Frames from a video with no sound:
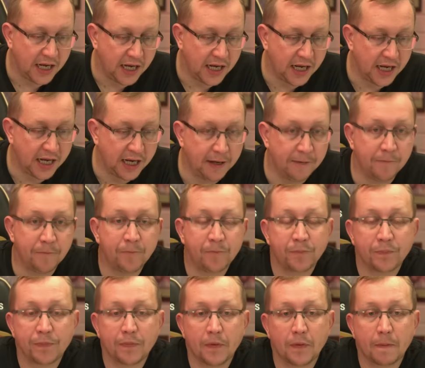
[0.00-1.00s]

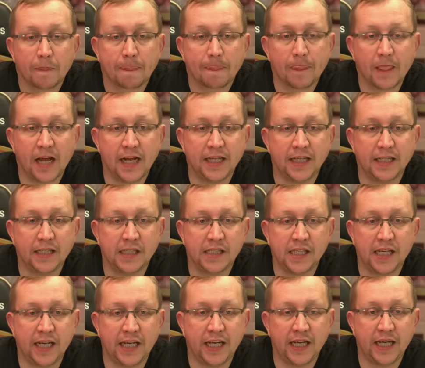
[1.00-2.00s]
And you can
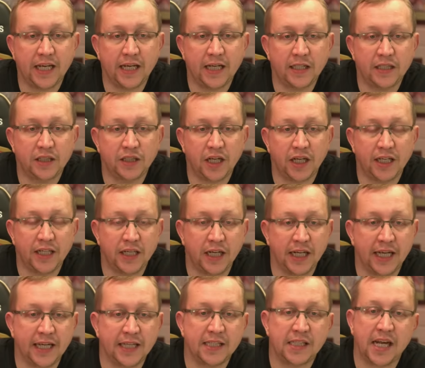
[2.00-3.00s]
see here Jay
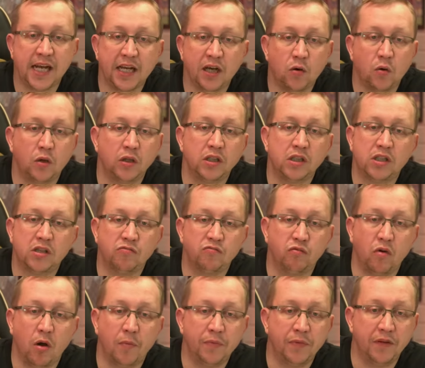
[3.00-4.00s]
Clear saying Quansah
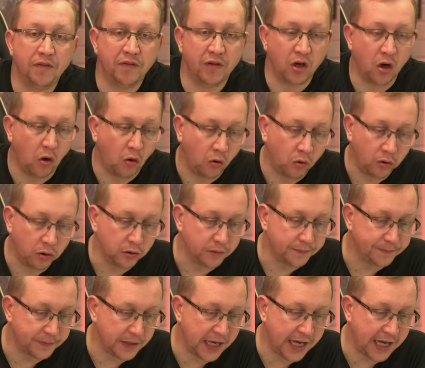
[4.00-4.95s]
robbed of a goal.